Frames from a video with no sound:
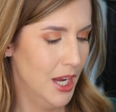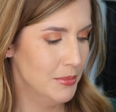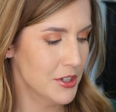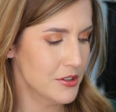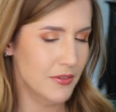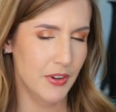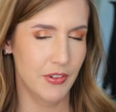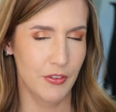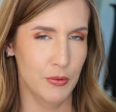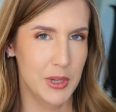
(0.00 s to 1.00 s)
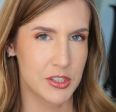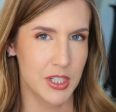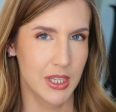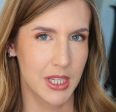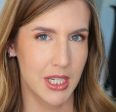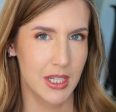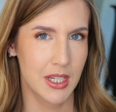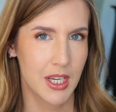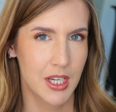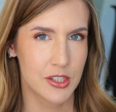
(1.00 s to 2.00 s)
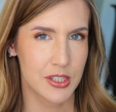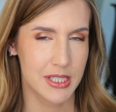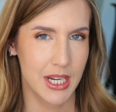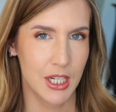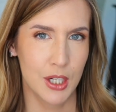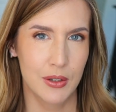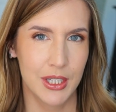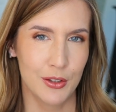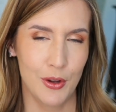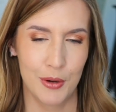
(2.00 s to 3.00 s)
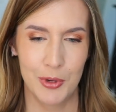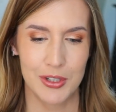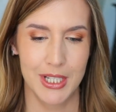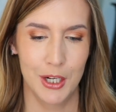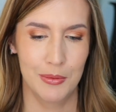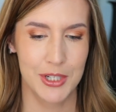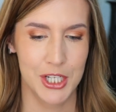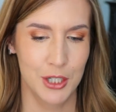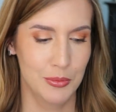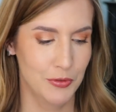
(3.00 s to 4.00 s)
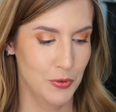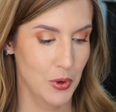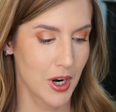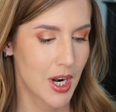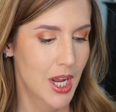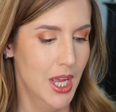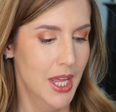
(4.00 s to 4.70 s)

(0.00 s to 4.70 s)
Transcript: I'm not sure if I've ever mentioned the Shiseido and the Laura Mercier on my channel before.